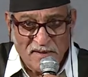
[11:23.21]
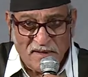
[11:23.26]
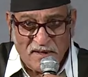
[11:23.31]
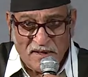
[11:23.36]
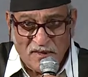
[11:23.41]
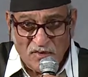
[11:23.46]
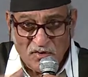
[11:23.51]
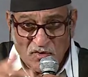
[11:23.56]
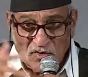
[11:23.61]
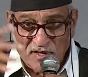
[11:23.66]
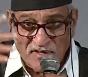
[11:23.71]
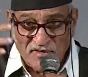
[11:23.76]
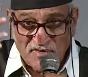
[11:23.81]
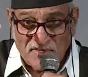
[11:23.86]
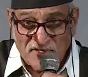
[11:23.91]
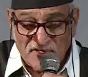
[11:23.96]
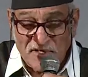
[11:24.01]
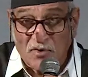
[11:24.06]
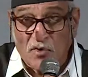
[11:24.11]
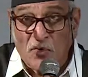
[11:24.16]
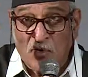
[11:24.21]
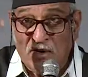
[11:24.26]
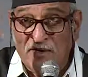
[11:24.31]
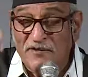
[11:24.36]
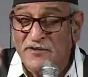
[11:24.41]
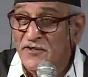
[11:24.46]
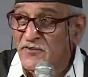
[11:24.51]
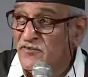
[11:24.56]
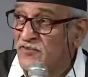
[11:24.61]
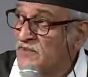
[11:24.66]
and you can see
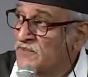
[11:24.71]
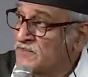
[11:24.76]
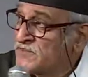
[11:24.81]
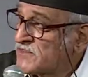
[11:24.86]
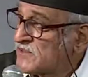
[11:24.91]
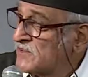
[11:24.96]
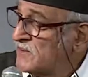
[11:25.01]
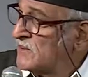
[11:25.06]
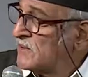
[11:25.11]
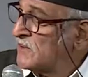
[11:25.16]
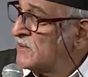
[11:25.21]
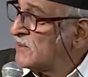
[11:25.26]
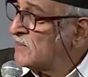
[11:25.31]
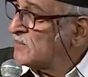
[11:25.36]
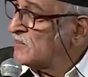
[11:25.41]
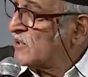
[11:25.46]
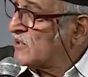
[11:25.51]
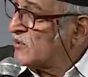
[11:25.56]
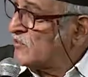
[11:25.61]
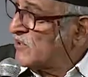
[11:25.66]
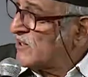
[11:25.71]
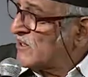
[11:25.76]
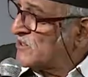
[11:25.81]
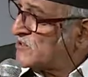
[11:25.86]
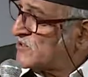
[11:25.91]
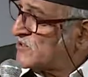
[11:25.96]
quality films, but we can